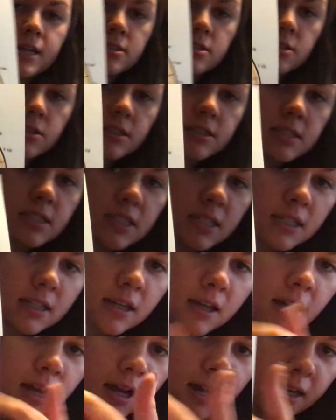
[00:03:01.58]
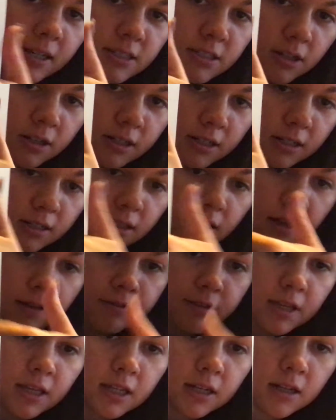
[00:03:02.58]
you can see, I started at
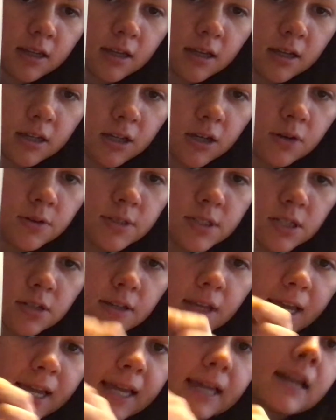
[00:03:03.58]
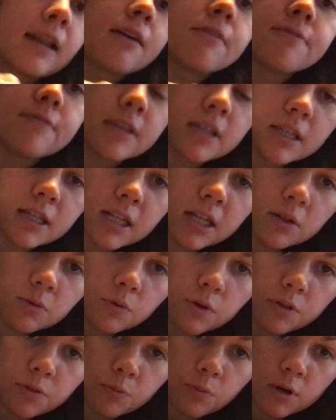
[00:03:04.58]
11, go until 8, and I fill it in
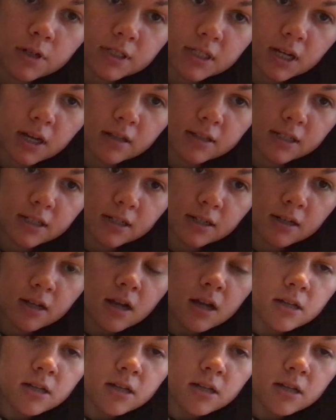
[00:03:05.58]
with one color.